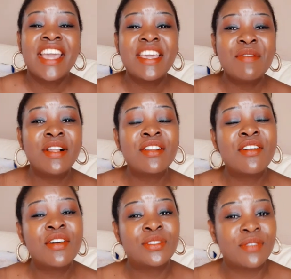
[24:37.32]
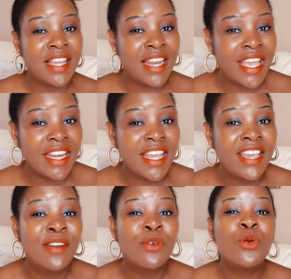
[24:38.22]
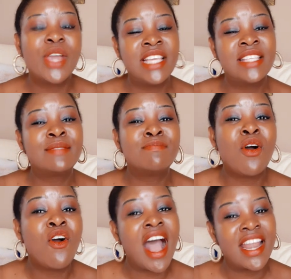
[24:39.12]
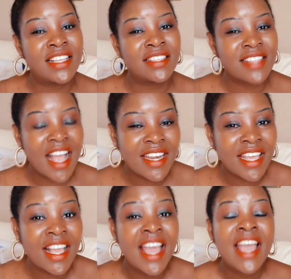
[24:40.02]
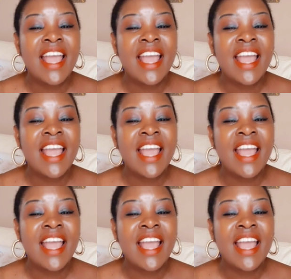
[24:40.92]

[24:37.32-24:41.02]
he will go to the lady who is more understanding,